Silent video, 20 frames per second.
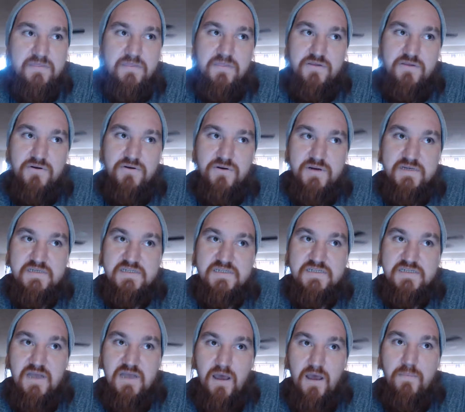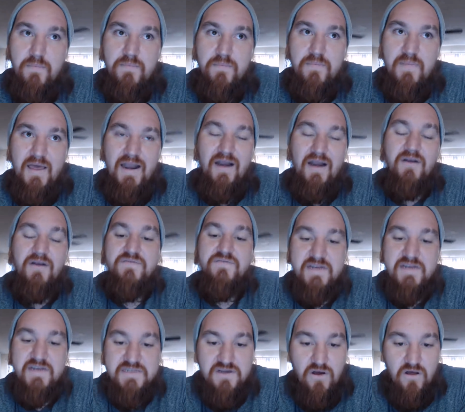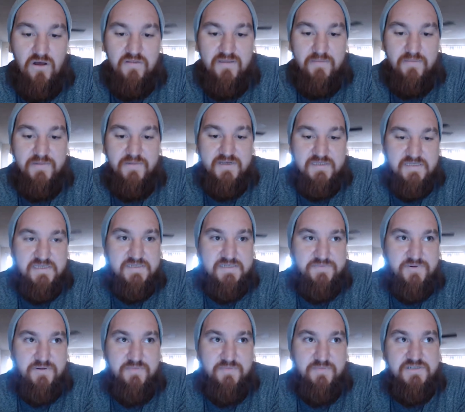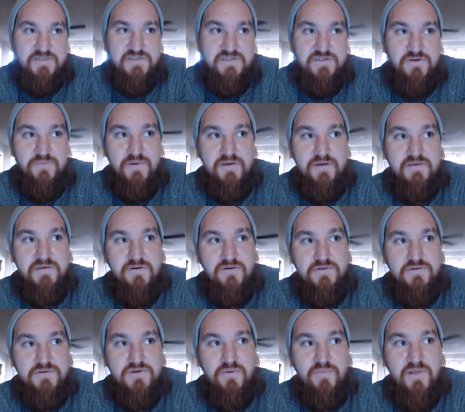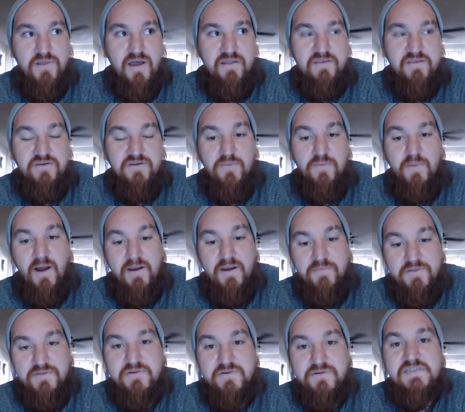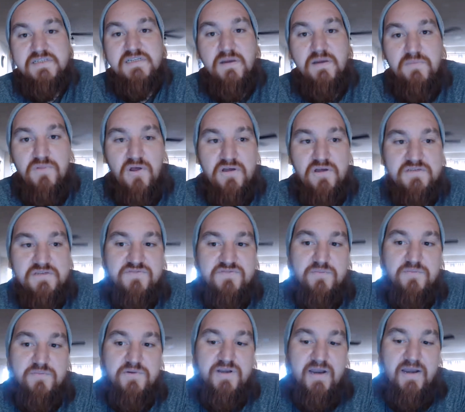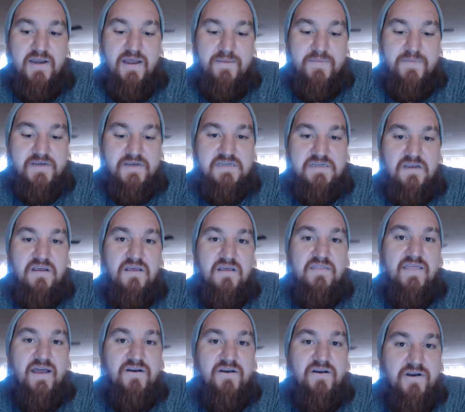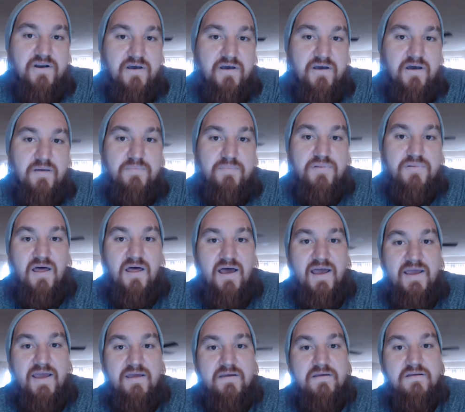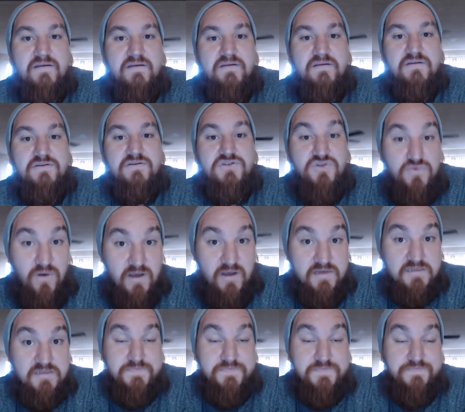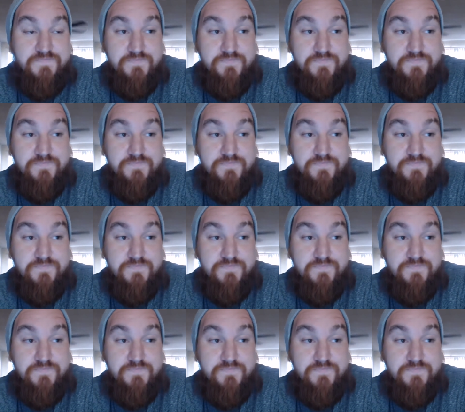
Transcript: there is some, and I don't like to call it that because it is pretty much stupid to, to apply to the human body, but there is some laws of thermodynamics that are going to apply to us.